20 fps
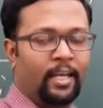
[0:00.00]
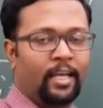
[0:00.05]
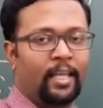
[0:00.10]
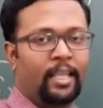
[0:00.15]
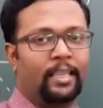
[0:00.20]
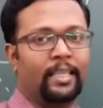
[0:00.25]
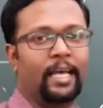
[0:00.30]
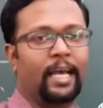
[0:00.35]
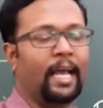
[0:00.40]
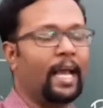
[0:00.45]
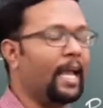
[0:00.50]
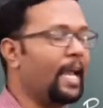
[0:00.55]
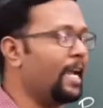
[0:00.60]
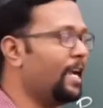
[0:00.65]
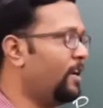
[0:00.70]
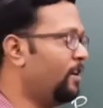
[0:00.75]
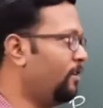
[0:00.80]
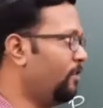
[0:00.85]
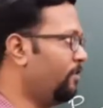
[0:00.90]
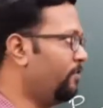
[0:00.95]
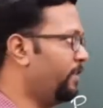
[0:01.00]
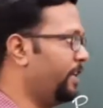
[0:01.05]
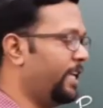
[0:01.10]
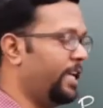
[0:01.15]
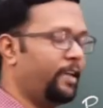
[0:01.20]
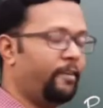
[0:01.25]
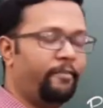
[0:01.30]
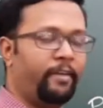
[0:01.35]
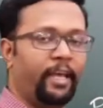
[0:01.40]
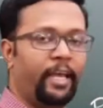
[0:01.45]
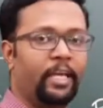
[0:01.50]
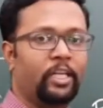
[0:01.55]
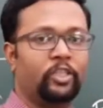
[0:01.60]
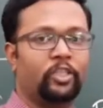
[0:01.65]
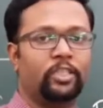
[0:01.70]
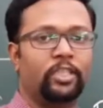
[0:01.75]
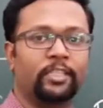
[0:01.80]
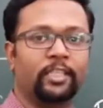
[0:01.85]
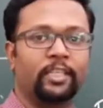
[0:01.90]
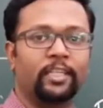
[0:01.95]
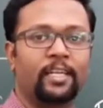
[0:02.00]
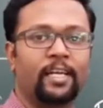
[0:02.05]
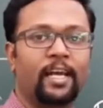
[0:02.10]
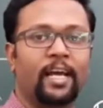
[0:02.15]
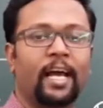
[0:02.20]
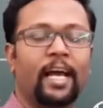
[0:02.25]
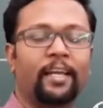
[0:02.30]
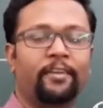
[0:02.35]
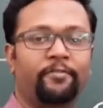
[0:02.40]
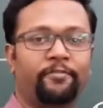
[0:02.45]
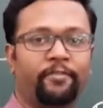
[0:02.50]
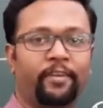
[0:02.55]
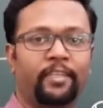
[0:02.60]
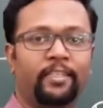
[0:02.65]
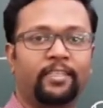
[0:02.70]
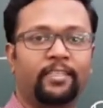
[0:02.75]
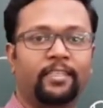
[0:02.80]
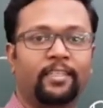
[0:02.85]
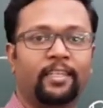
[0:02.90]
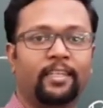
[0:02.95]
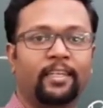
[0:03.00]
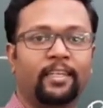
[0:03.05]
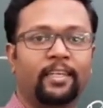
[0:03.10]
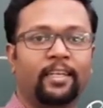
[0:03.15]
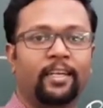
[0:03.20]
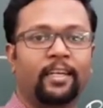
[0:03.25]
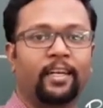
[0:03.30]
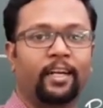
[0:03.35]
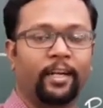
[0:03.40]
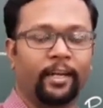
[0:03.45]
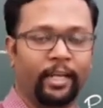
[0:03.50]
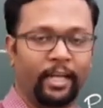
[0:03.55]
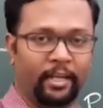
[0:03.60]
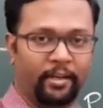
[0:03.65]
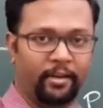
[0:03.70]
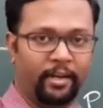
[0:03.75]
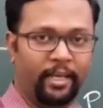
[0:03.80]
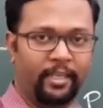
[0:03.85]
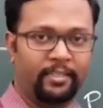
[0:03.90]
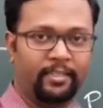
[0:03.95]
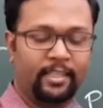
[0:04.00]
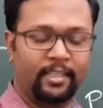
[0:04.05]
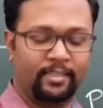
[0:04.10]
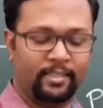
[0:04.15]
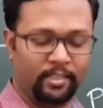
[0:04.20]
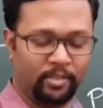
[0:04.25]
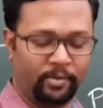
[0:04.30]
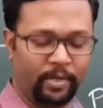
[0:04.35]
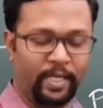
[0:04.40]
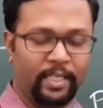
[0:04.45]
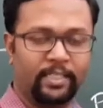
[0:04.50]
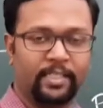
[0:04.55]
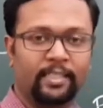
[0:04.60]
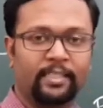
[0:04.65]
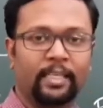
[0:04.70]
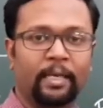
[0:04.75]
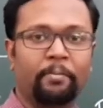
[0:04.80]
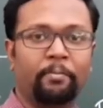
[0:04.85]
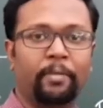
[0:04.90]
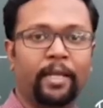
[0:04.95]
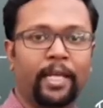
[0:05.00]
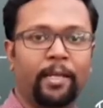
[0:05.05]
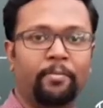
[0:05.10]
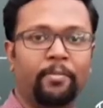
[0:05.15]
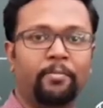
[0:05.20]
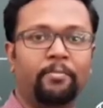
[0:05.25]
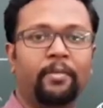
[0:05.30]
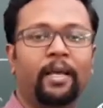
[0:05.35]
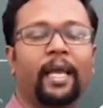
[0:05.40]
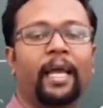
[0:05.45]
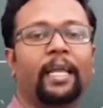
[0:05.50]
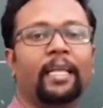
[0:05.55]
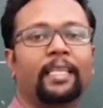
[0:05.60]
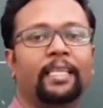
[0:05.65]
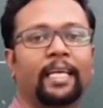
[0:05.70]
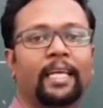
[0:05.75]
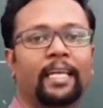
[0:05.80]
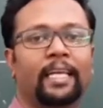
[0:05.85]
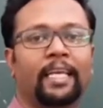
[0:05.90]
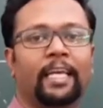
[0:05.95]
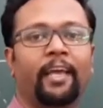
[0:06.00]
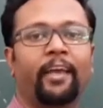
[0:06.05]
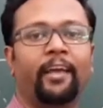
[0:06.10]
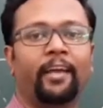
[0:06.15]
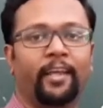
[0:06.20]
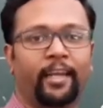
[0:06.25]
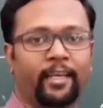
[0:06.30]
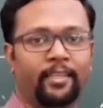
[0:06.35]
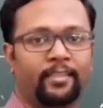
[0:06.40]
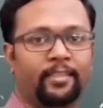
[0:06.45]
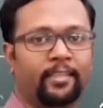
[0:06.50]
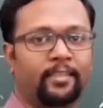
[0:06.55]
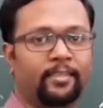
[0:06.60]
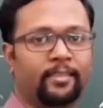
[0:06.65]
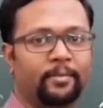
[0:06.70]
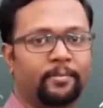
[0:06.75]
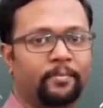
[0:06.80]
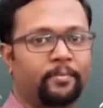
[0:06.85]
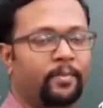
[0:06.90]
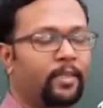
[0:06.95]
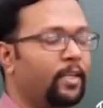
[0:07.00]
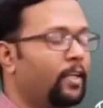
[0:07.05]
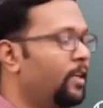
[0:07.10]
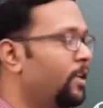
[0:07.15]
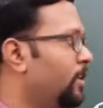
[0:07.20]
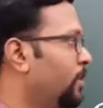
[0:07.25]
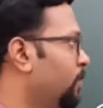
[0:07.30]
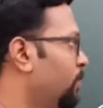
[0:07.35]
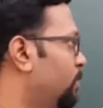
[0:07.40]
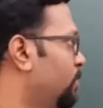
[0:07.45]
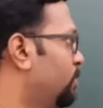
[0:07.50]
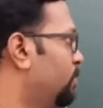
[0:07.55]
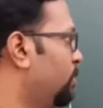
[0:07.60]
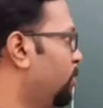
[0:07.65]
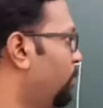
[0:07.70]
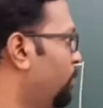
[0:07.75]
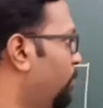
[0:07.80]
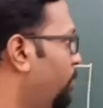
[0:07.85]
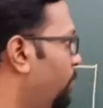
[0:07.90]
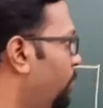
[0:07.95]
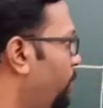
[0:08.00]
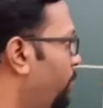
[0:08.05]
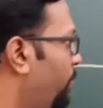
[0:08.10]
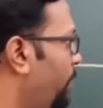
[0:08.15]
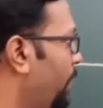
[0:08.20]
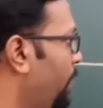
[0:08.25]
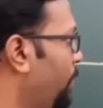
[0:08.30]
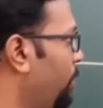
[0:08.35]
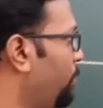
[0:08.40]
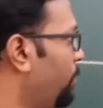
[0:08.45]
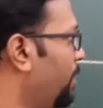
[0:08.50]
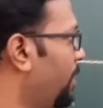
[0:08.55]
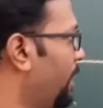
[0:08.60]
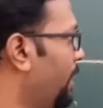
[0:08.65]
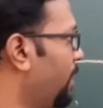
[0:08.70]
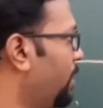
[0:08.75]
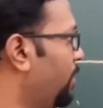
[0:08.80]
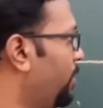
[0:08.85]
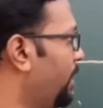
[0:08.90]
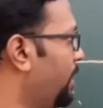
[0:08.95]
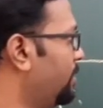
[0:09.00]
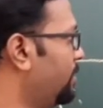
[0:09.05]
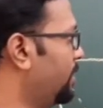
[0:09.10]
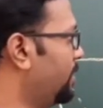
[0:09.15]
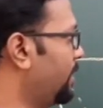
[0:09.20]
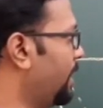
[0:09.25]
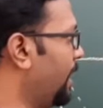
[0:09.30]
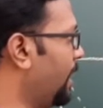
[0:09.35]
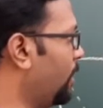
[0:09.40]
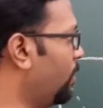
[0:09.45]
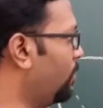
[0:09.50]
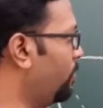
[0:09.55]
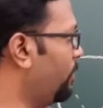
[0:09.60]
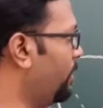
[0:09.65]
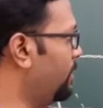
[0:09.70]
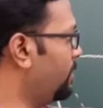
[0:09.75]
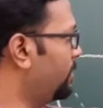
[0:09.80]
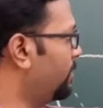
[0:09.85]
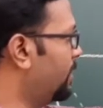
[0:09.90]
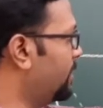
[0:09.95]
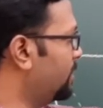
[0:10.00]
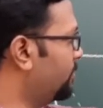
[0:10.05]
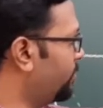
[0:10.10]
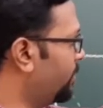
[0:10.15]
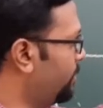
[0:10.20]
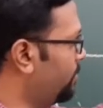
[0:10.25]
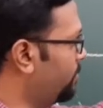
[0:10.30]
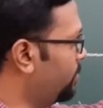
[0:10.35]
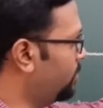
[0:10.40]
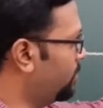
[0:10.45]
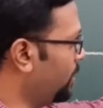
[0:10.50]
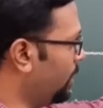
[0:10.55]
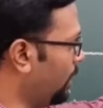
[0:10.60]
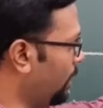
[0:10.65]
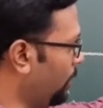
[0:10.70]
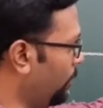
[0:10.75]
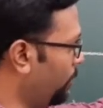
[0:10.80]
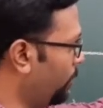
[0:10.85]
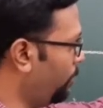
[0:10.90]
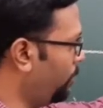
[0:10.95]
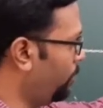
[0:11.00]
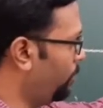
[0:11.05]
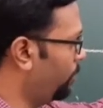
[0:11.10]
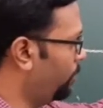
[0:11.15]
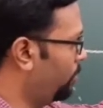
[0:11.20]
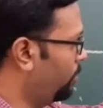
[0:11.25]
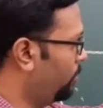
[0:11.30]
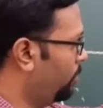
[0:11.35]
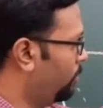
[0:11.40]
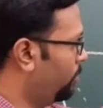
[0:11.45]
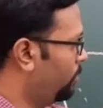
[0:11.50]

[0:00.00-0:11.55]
the angle of deviation at first decreases, reaches a minimum, and then increases. So when you are increasing the angle of incidence from 0